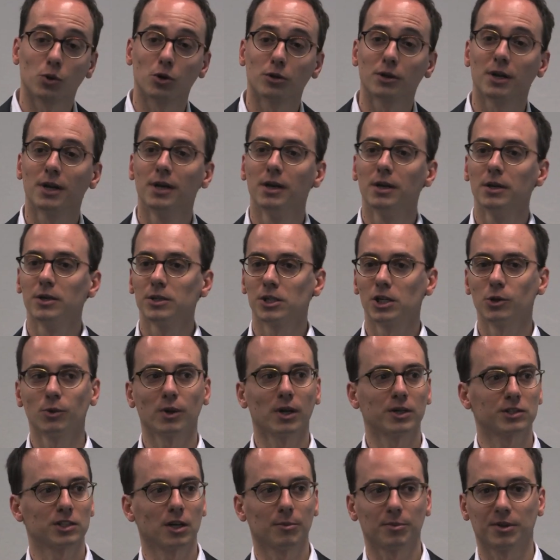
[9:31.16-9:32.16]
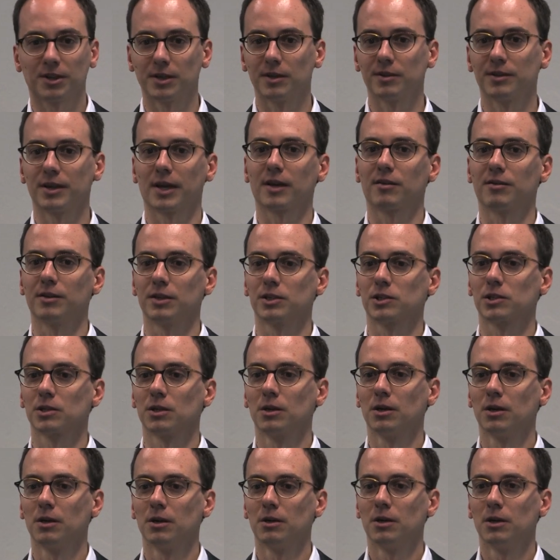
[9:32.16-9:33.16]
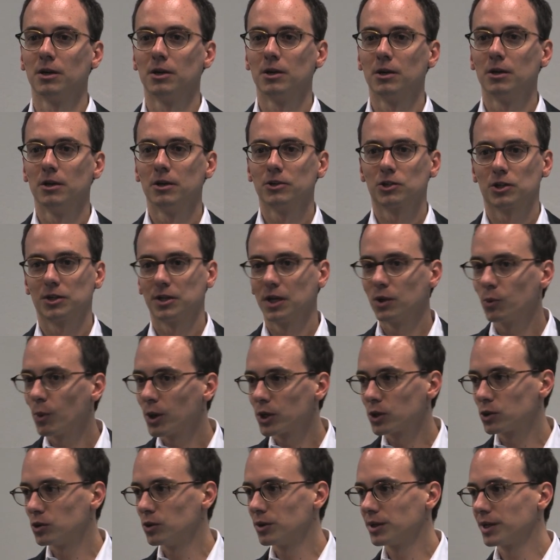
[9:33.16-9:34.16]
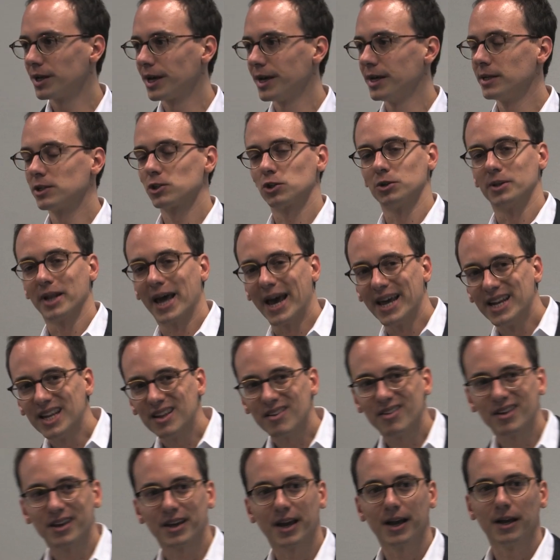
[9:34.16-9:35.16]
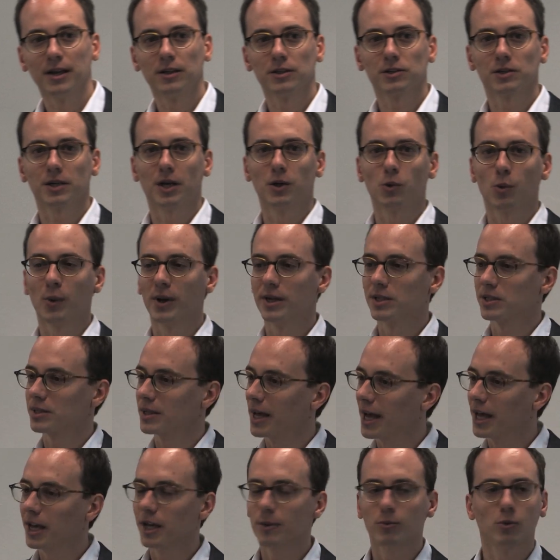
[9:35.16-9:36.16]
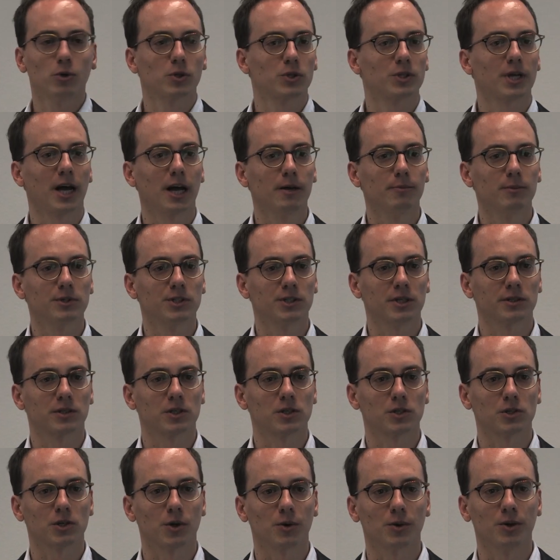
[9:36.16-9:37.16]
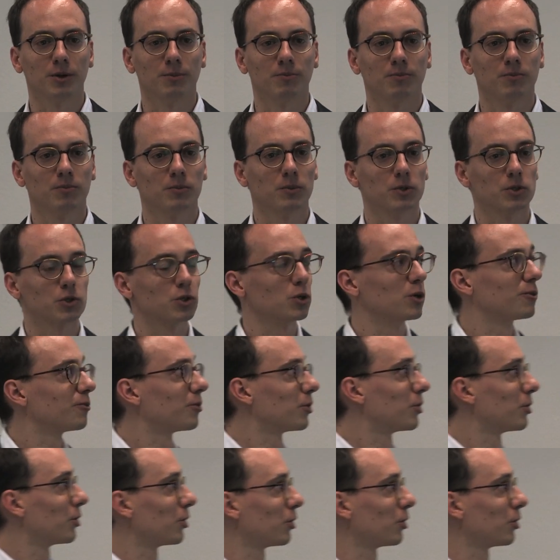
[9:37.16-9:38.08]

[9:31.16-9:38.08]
world, she wanted something like this. She didn't want to engage in anything else and waste any more time as necessary. So for